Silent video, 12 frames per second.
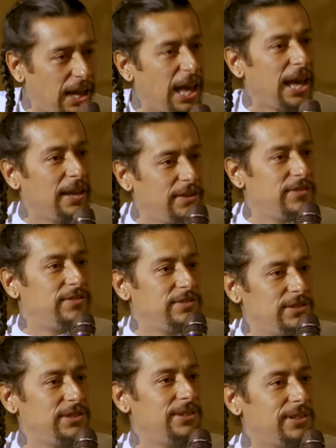
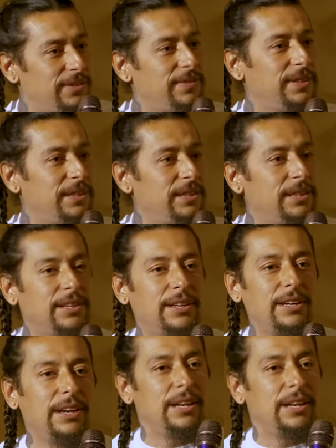games, you know what I mean?